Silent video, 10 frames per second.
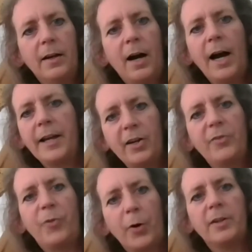I could
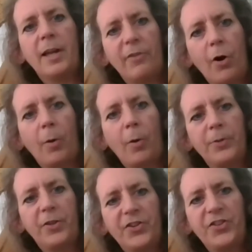afford a lever harp with
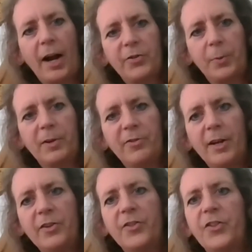this tax
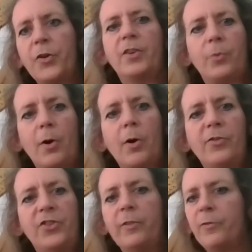refund." And so I
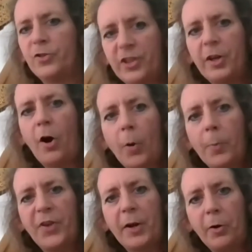drove to the Virginia Harp
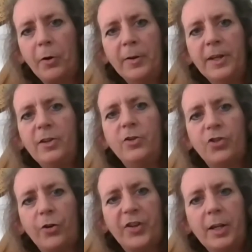Center in New
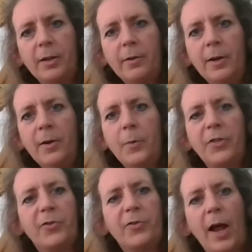Jersey with
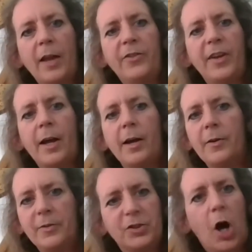a friend
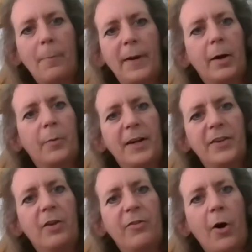and got
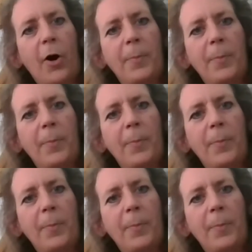myself a harp.